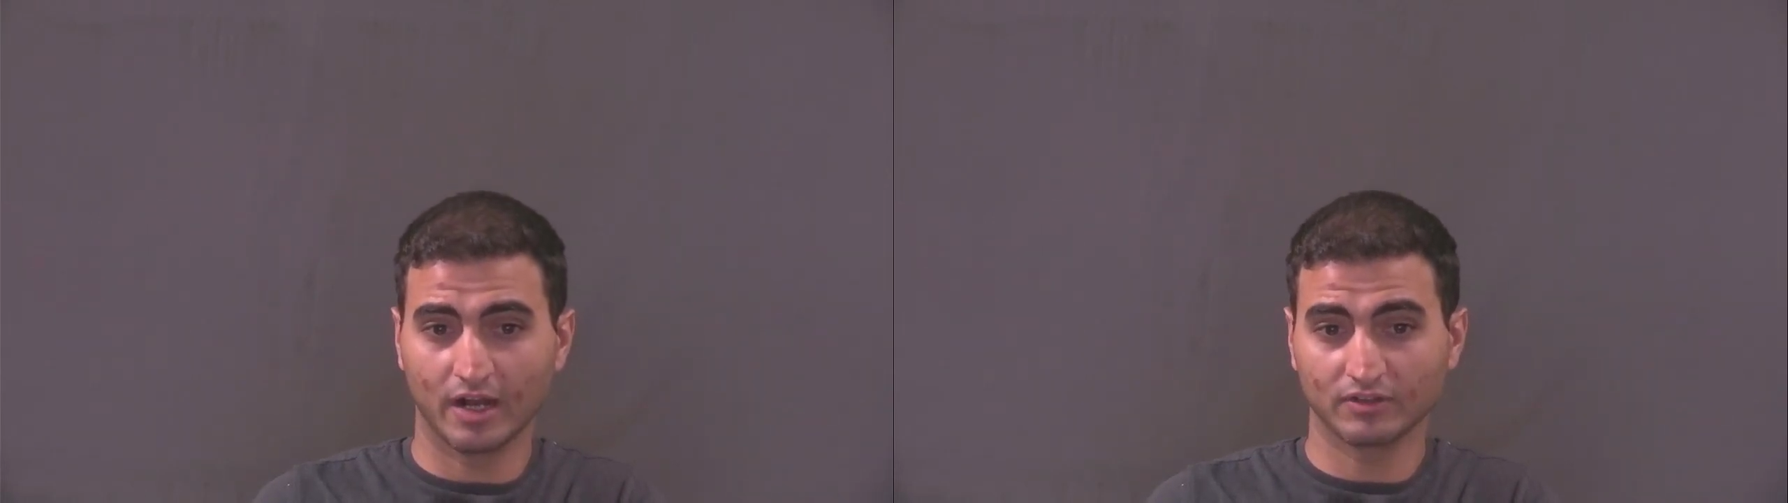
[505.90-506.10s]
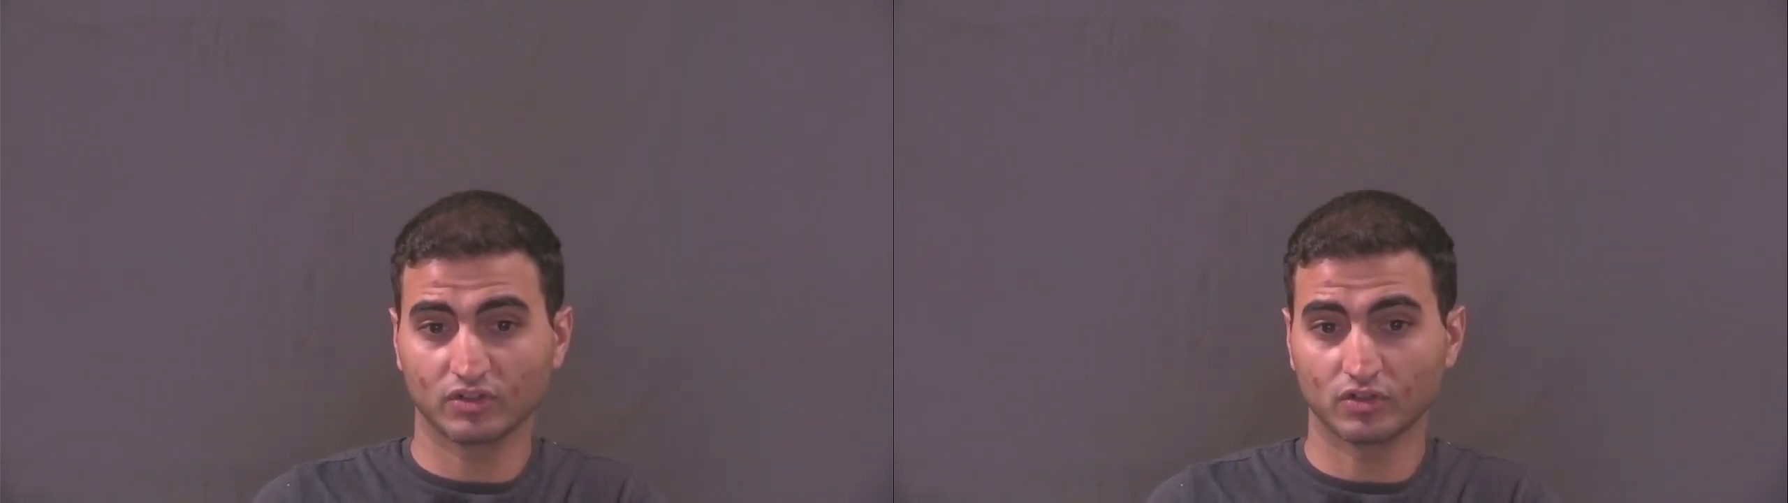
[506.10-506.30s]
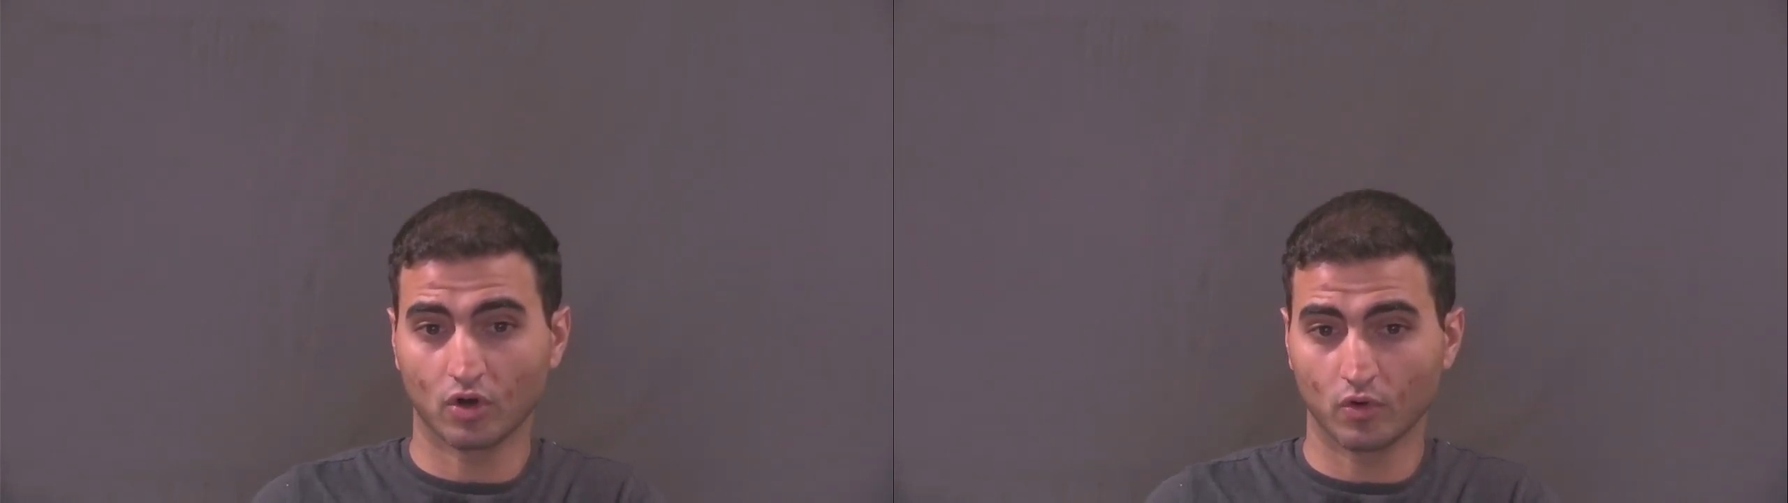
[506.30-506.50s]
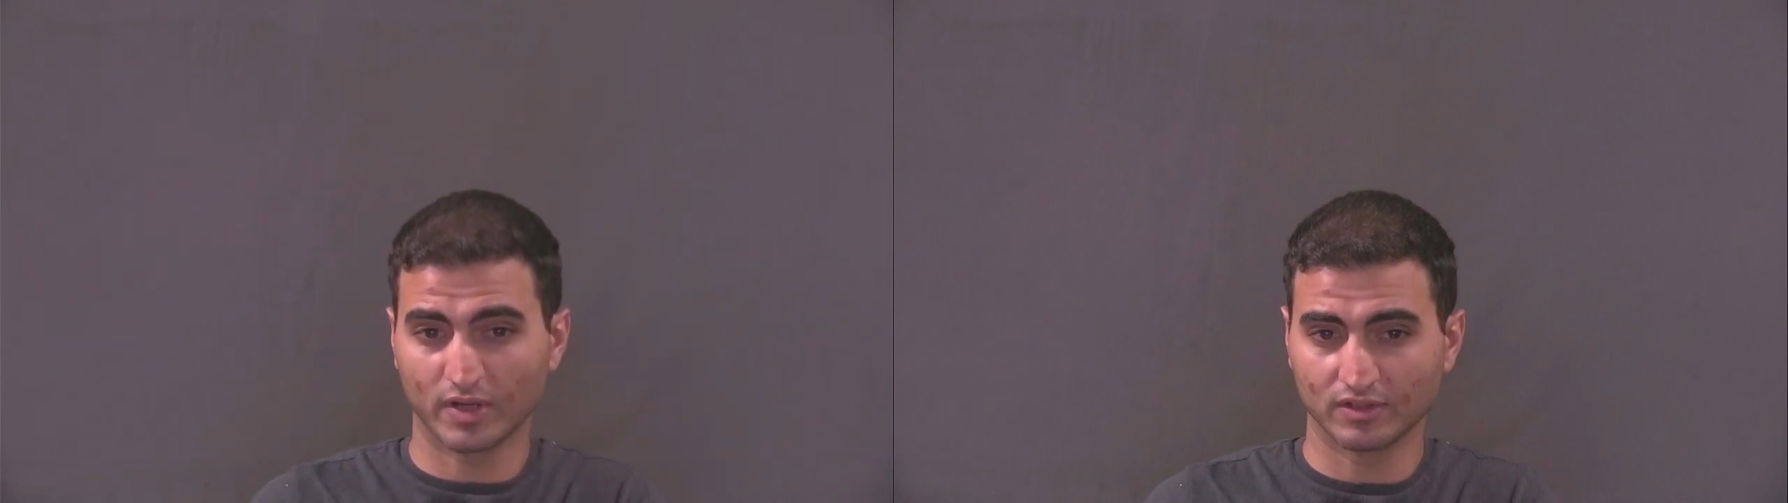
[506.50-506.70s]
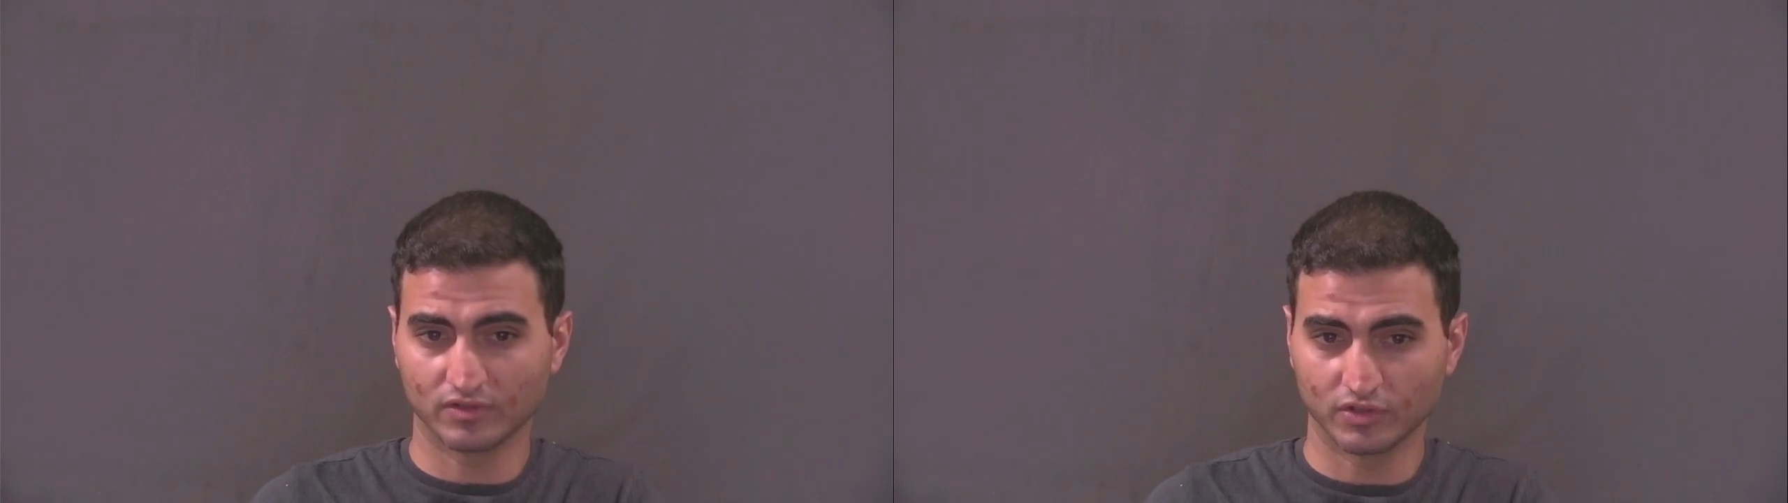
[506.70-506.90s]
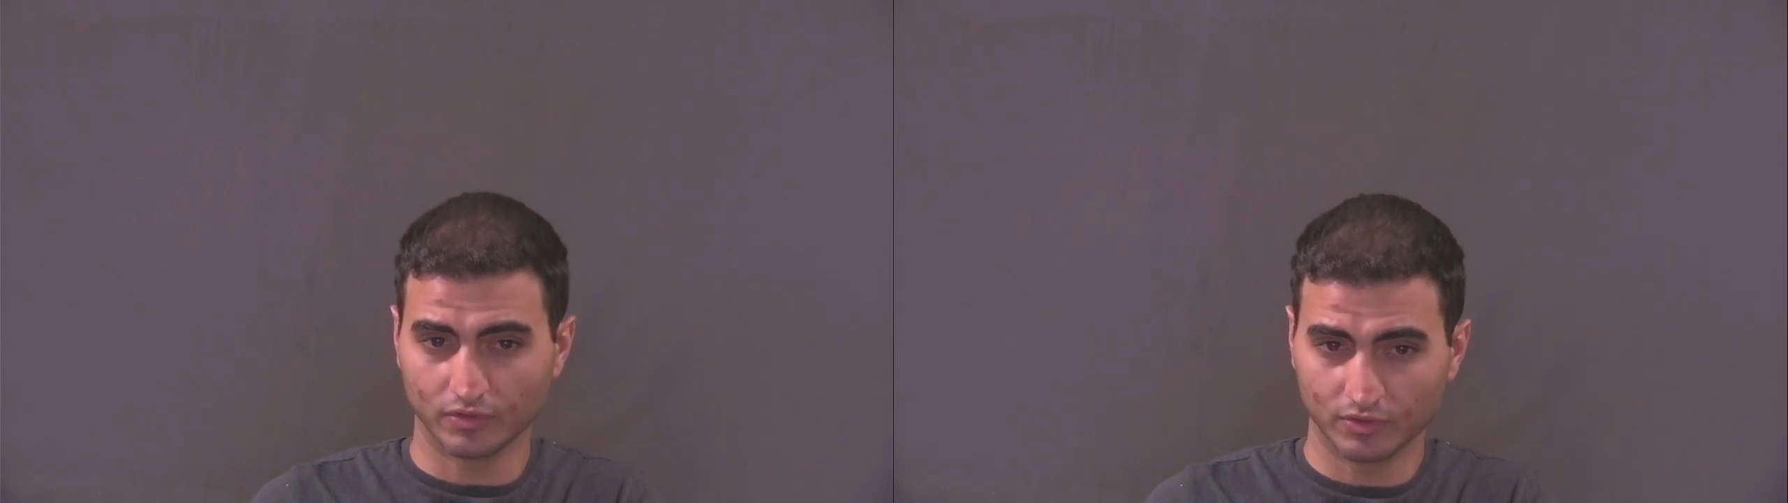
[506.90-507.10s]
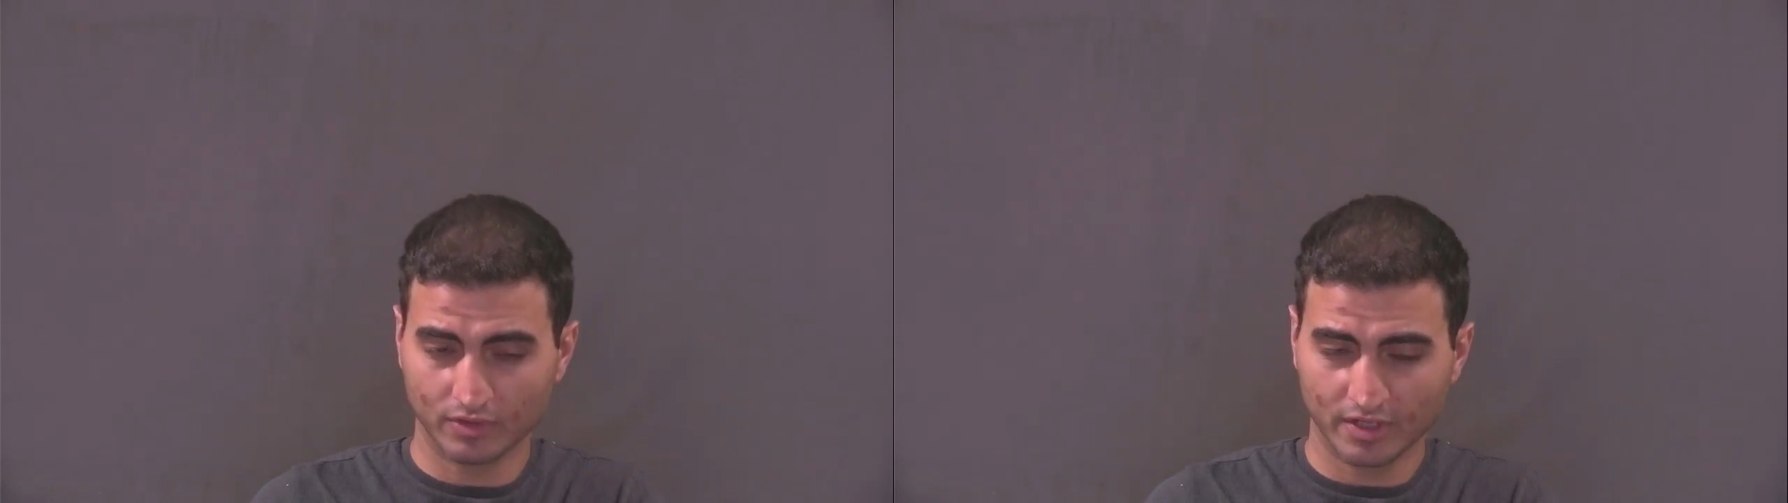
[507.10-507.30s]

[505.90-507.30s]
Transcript: to grow into